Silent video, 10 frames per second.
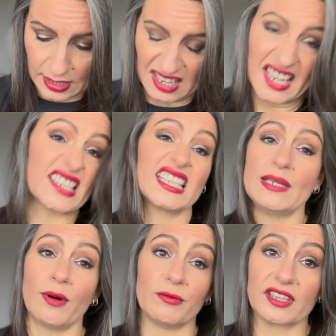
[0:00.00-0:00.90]
Let's
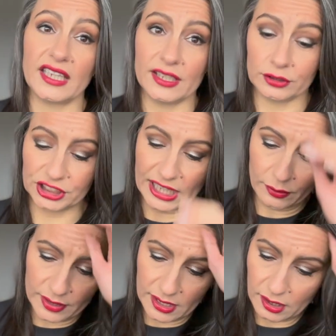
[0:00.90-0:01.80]
keep on with Kiehl's, shall
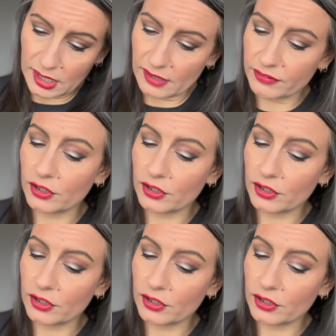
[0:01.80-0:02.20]
we? I have